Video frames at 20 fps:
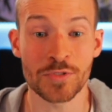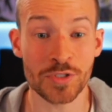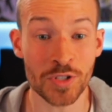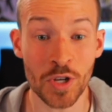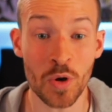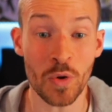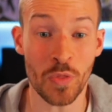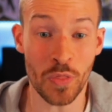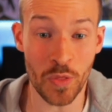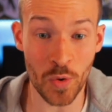
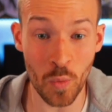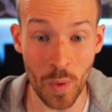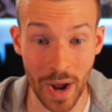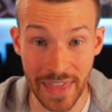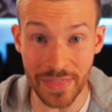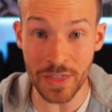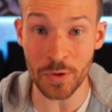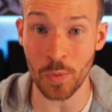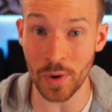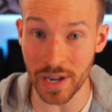So the
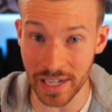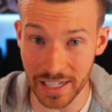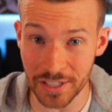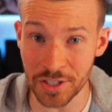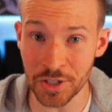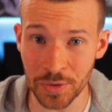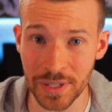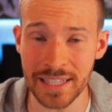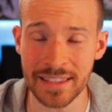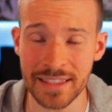way that we're gonna
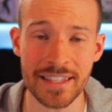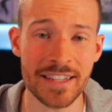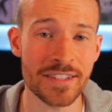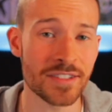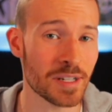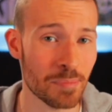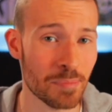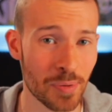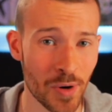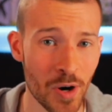treat
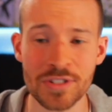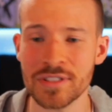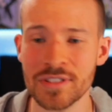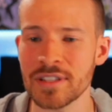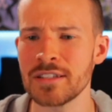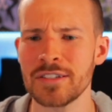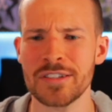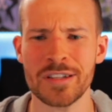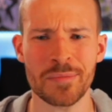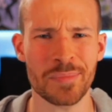these and approach
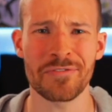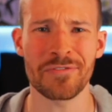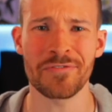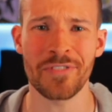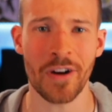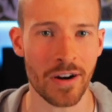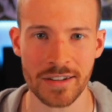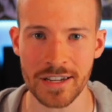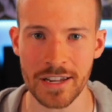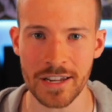these is gonna be
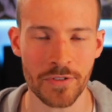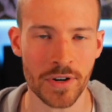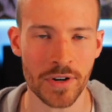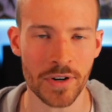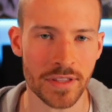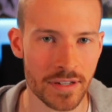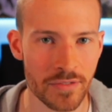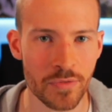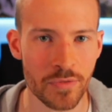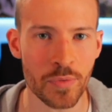far
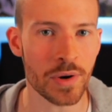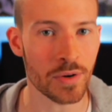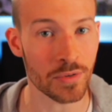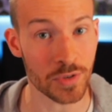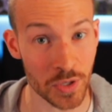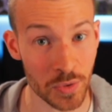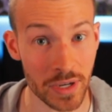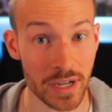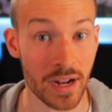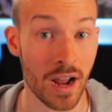different than if we were
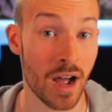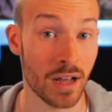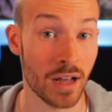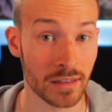doing